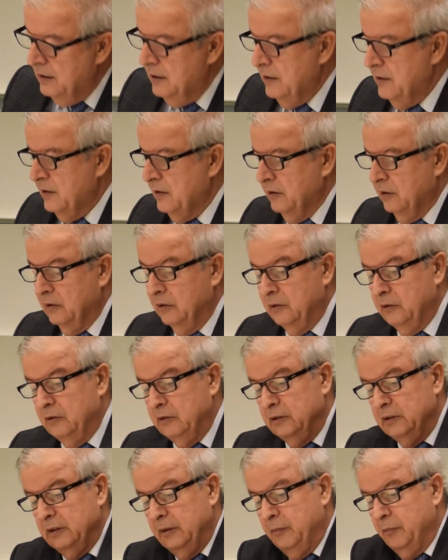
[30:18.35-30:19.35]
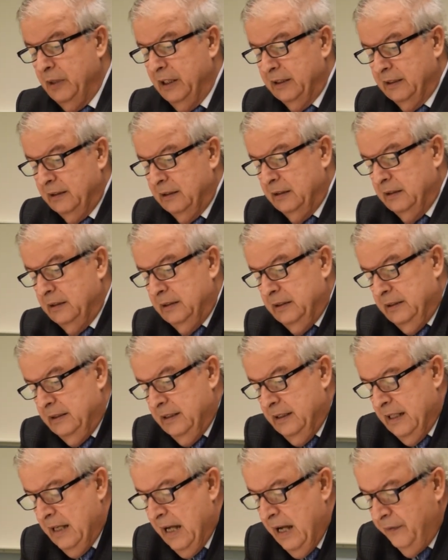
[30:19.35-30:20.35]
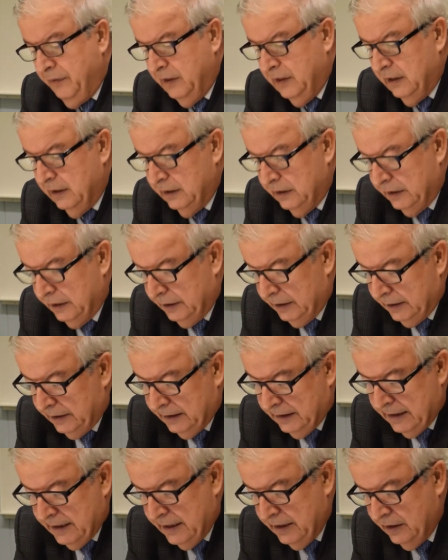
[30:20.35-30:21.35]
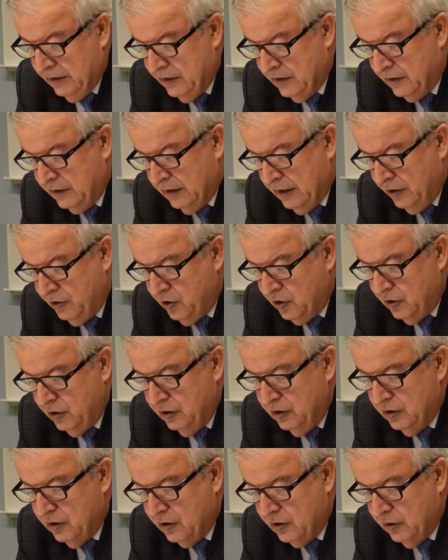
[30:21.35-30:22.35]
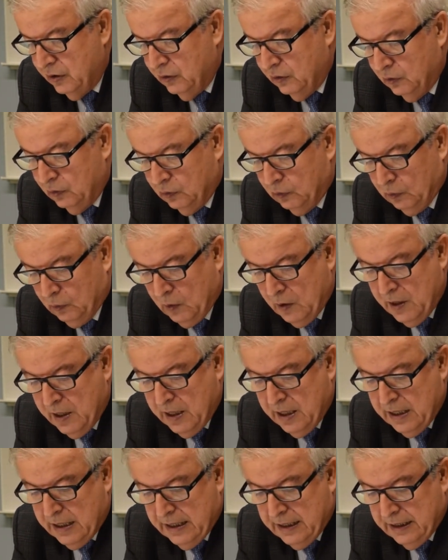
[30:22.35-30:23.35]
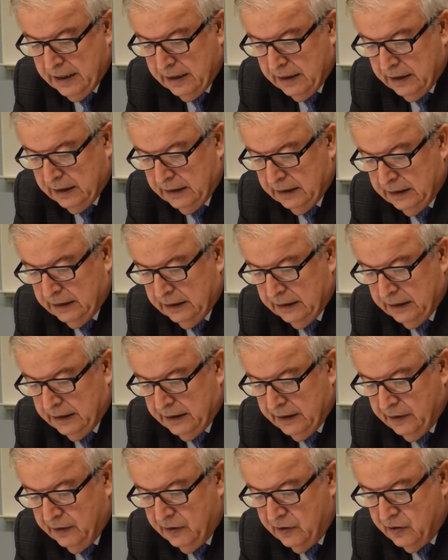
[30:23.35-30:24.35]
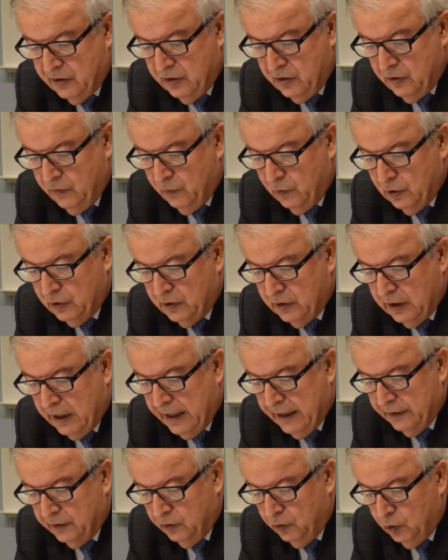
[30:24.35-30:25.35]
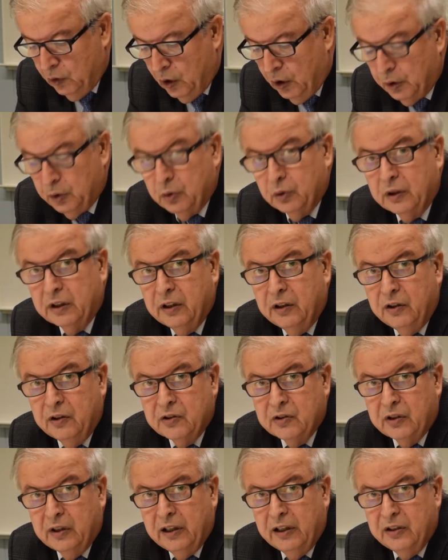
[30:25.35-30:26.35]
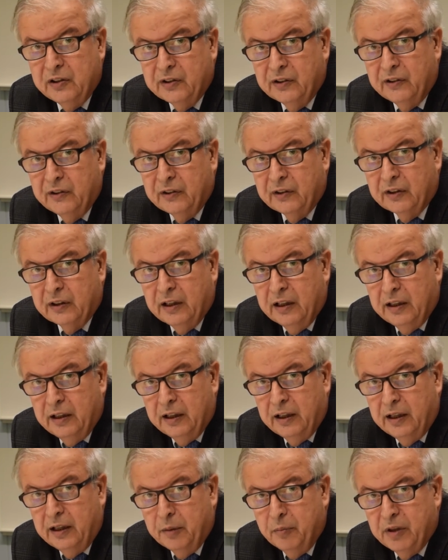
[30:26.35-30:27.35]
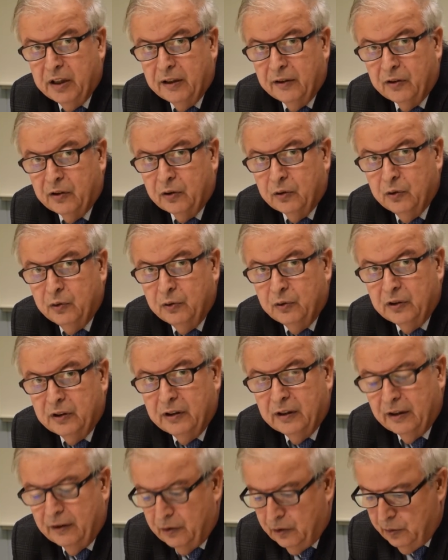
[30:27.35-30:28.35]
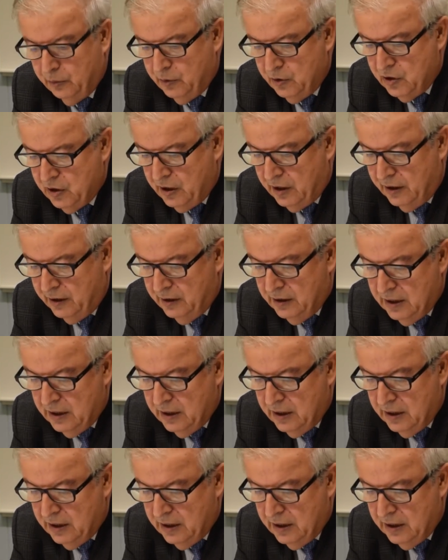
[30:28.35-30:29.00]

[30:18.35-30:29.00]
So, but after the discussion, the decision was that not to teach religions in the middle schools in Azerbaijan.